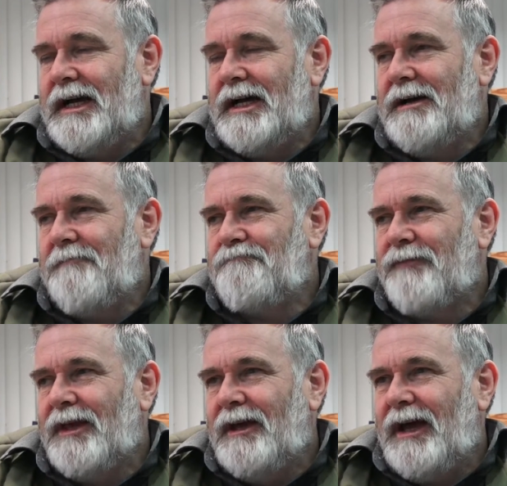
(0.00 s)
Um,
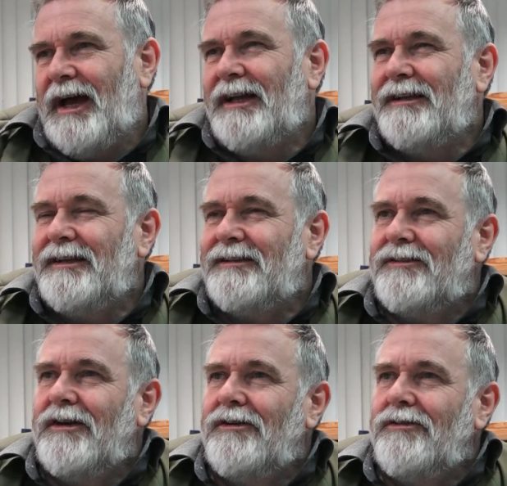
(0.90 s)
and
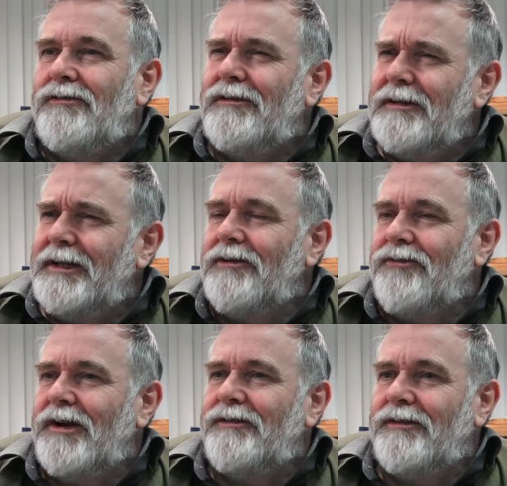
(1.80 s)
it's those little
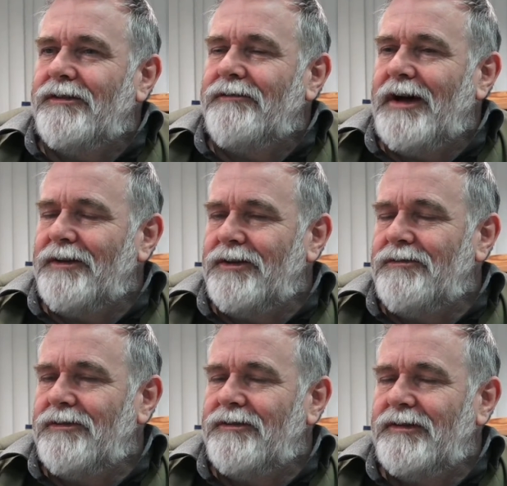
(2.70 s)
traces, the fact that
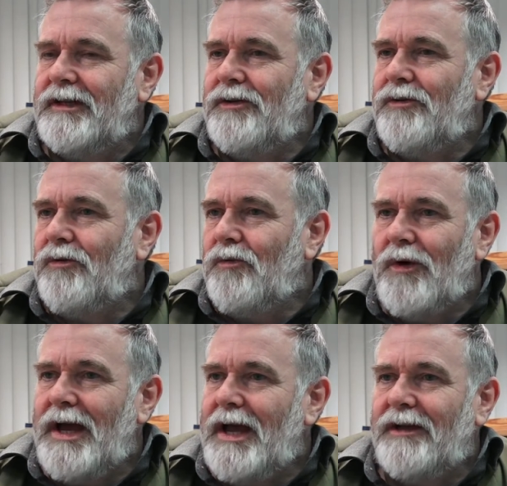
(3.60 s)
you can see
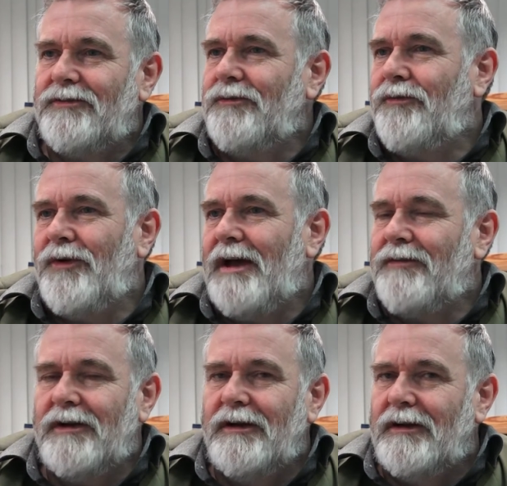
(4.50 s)
where. So if we
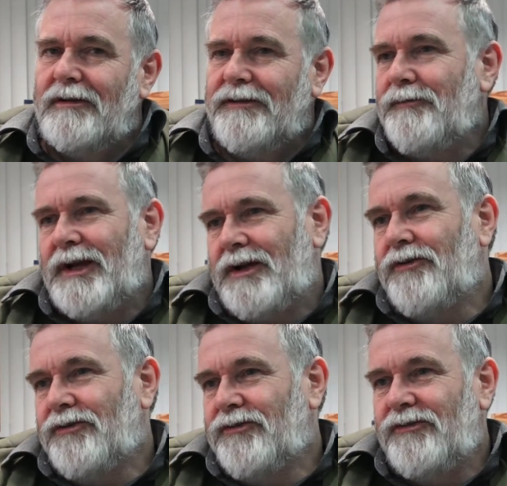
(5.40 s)
have a, something like a
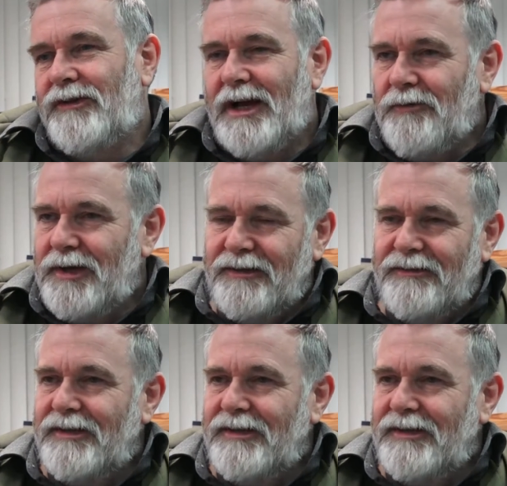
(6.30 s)
horseshoe nail, we can